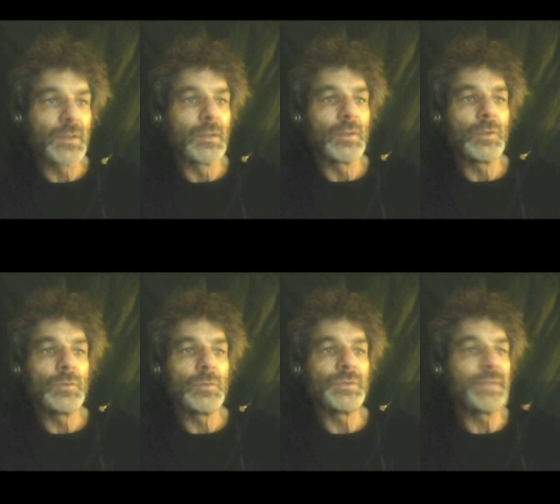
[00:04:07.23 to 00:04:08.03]
whose
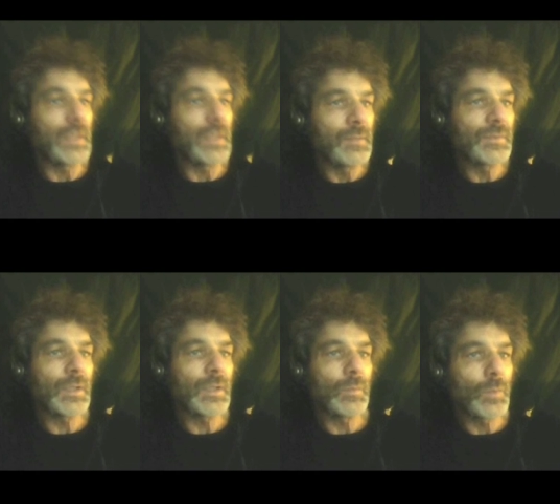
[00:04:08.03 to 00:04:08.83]
names and
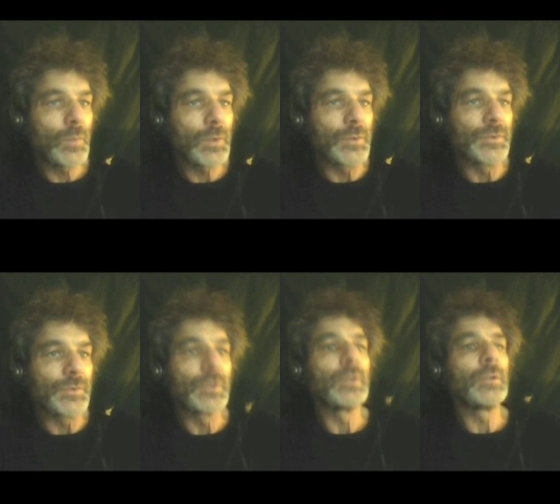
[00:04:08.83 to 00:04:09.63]
words
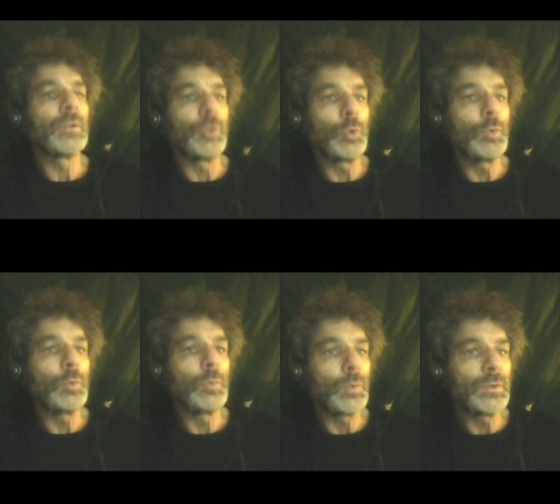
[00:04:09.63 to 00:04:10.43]
you
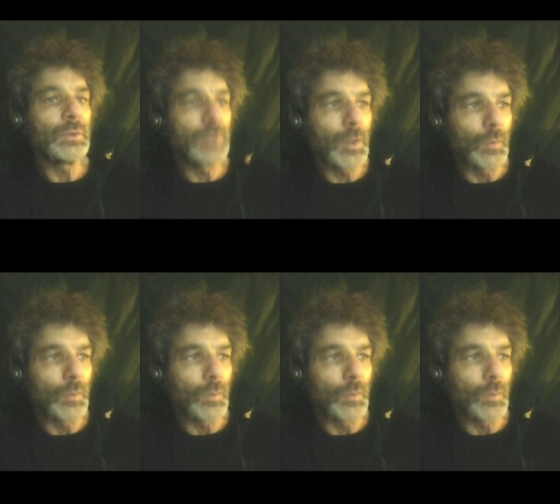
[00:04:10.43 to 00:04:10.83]
would know.